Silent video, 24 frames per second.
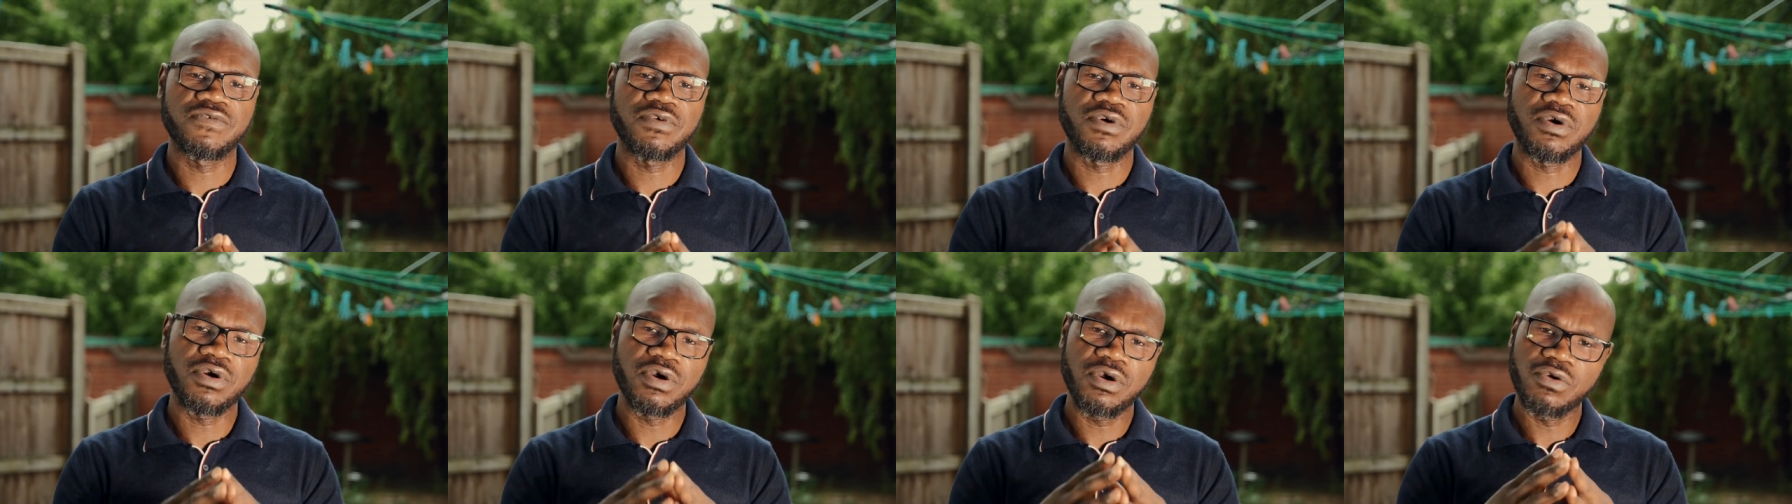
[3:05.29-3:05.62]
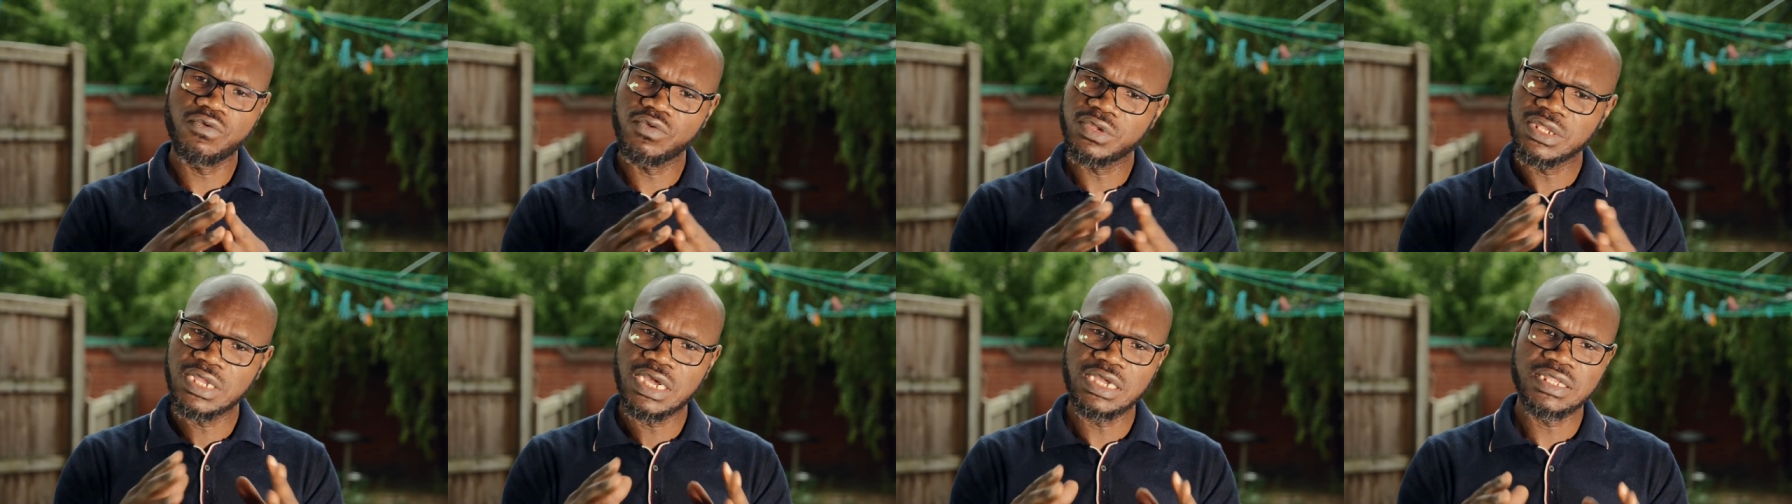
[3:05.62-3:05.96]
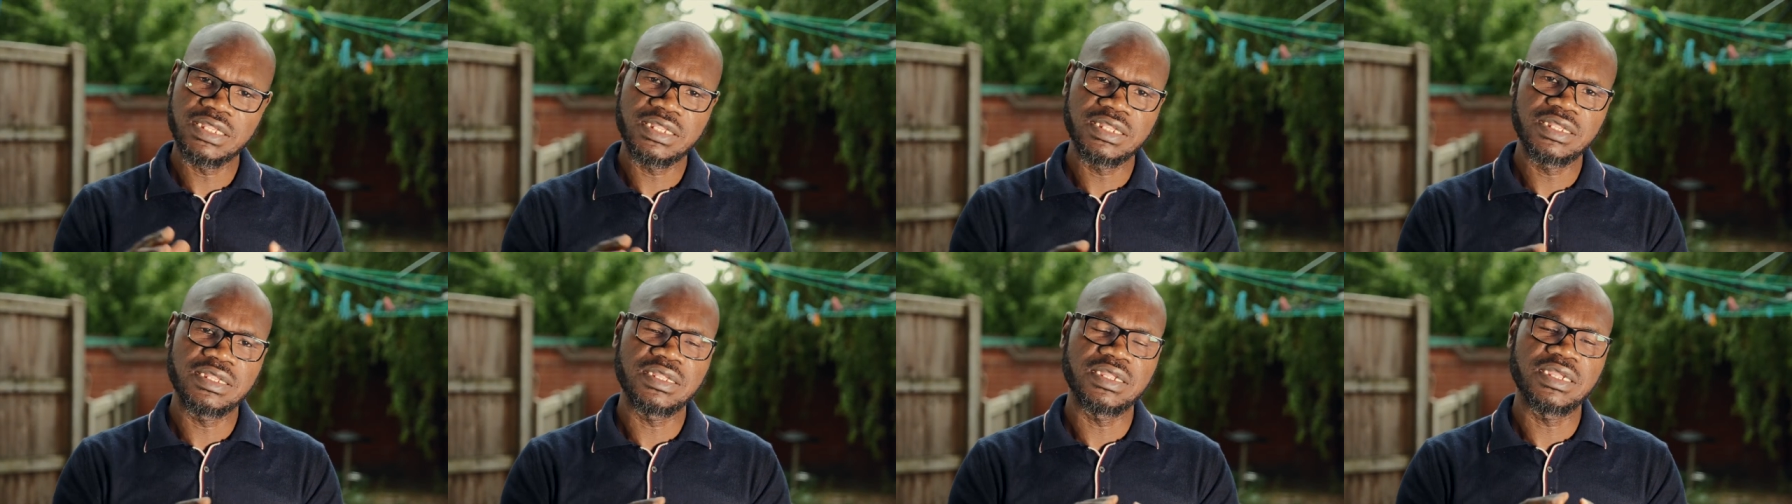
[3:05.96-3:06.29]
or without
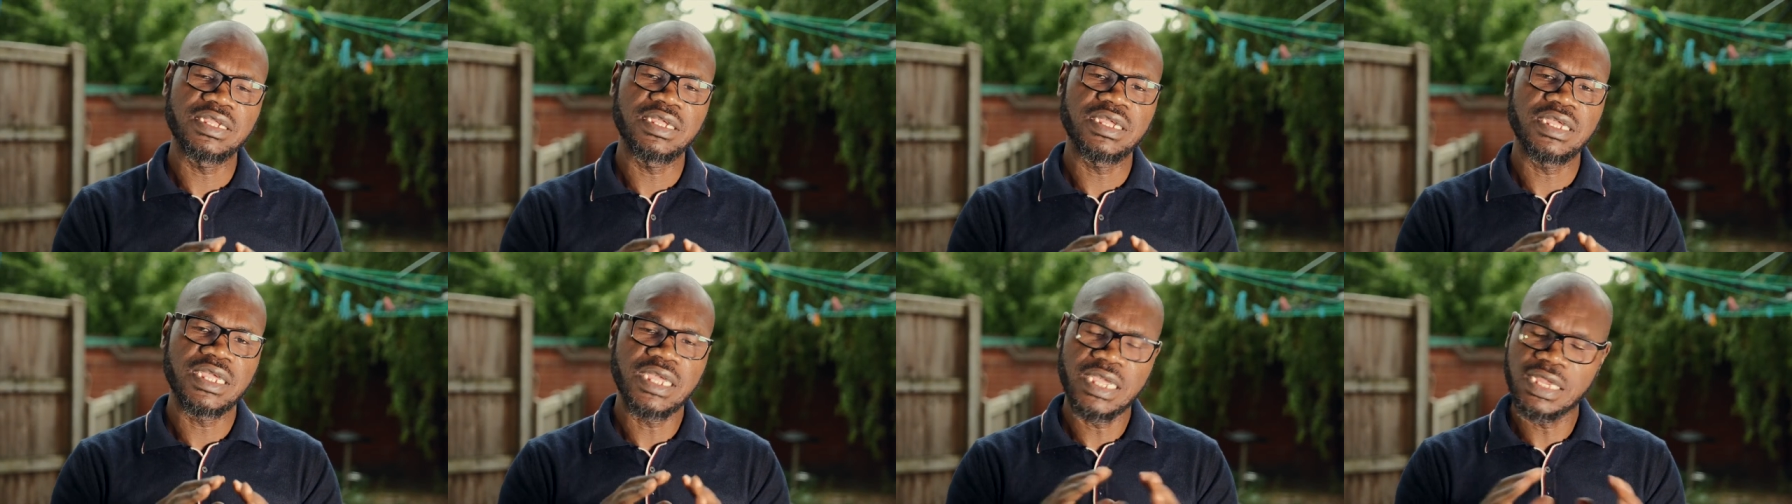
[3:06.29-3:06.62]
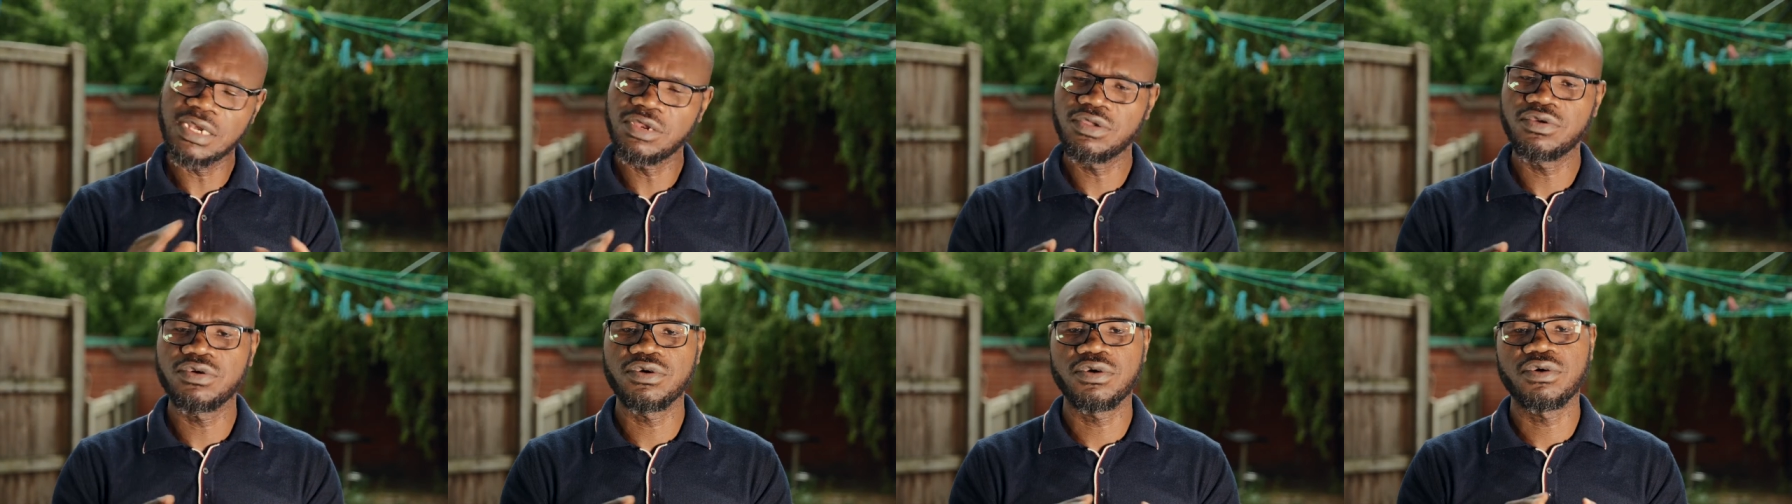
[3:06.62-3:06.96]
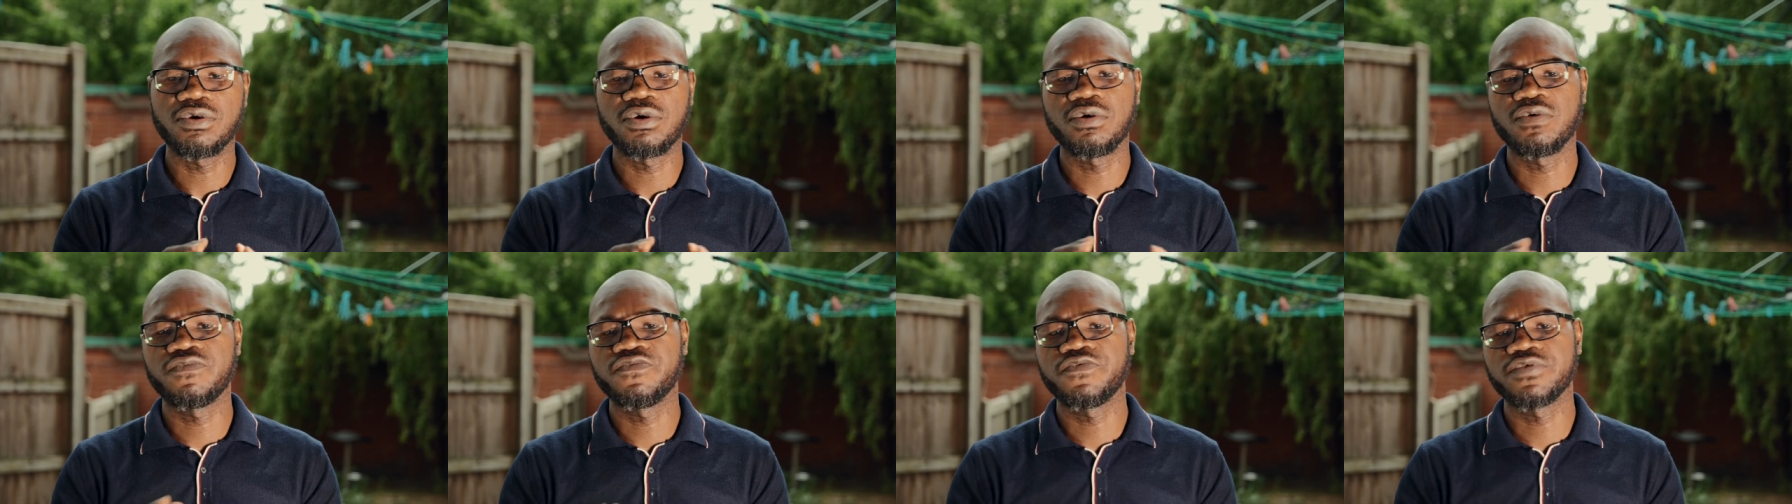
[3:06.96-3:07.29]
any
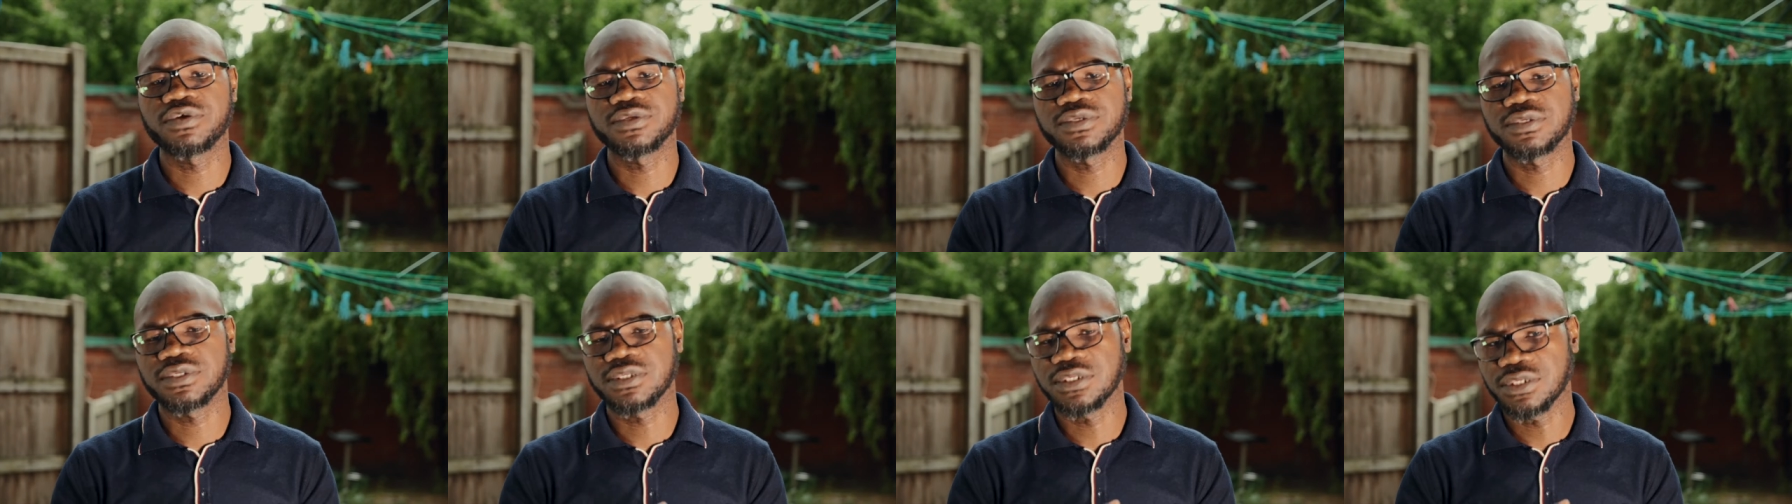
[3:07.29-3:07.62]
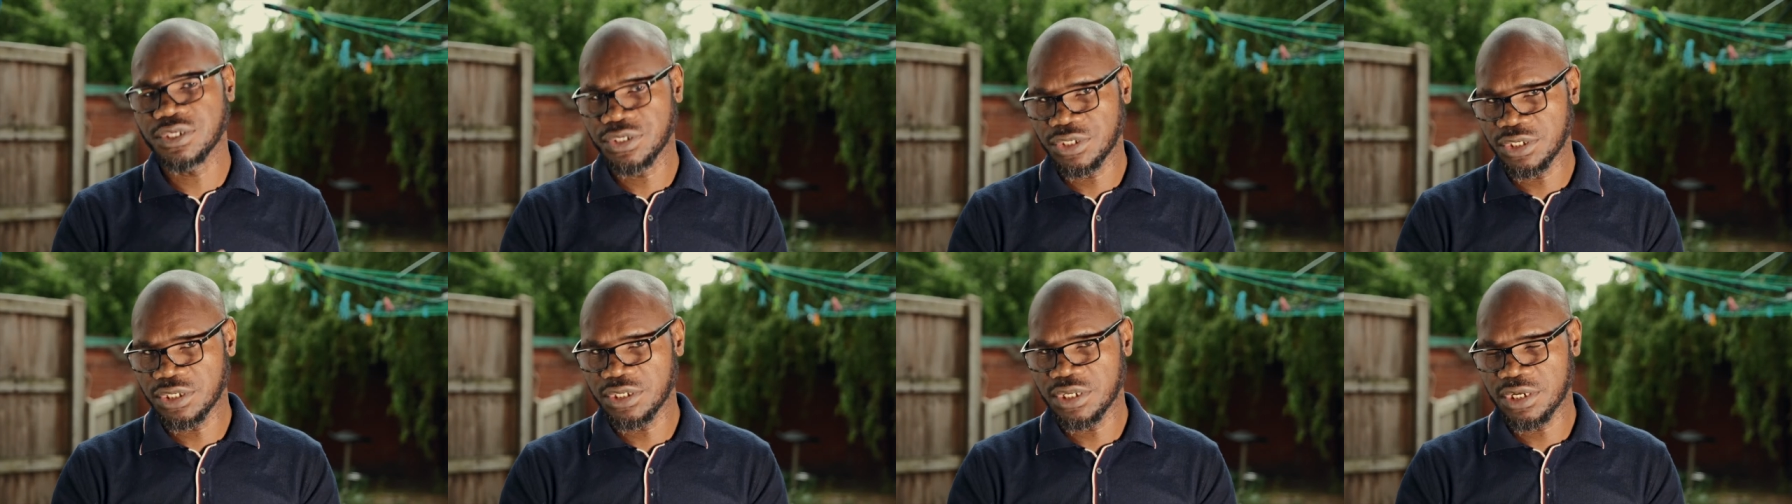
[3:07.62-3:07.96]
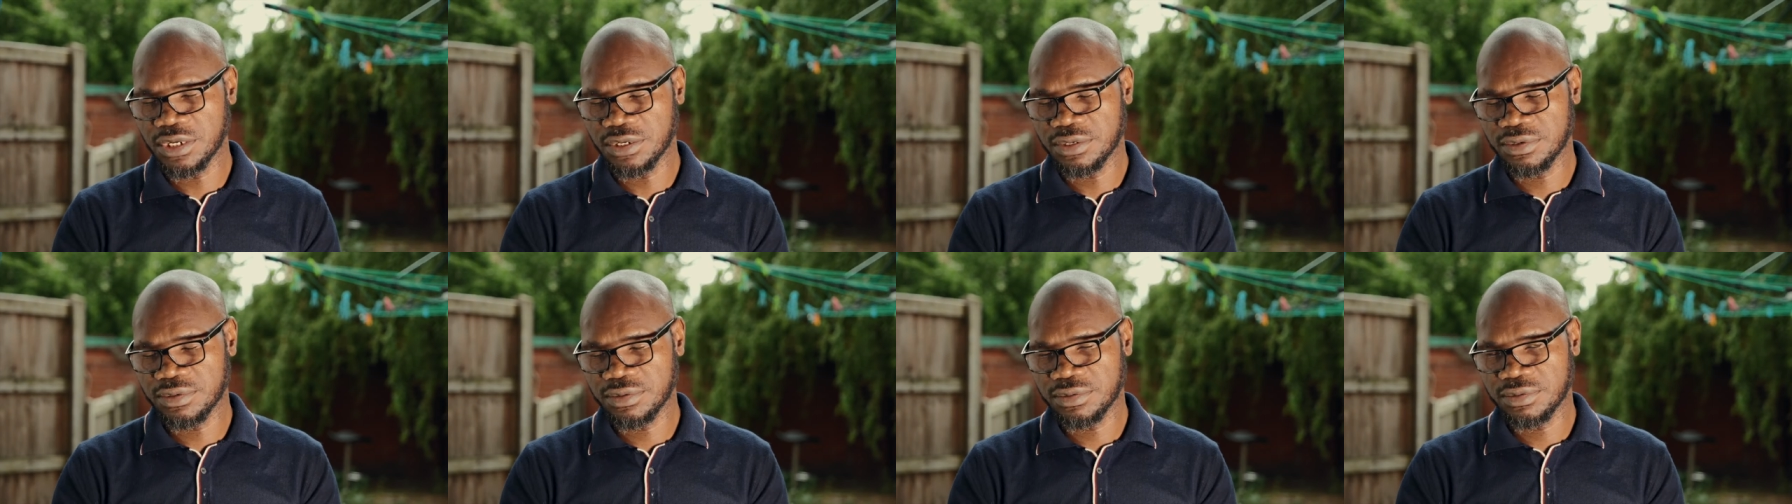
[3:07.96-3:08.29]
obvious
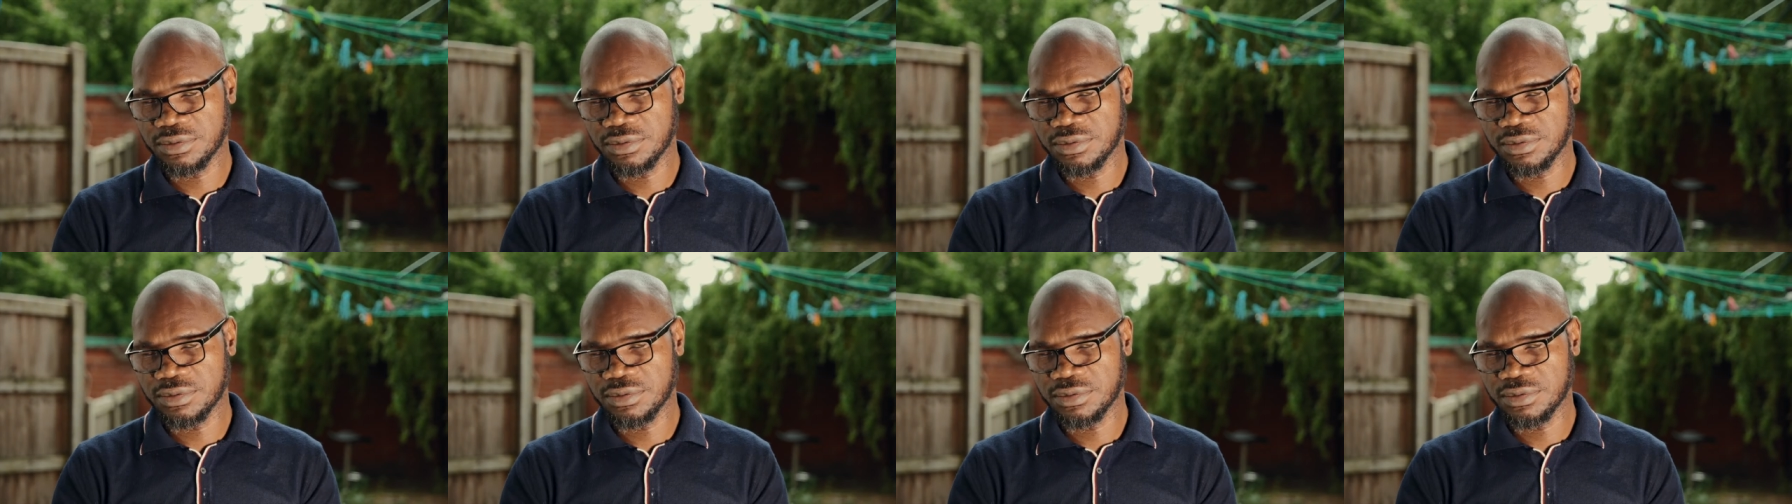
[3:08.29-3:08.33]
trigger.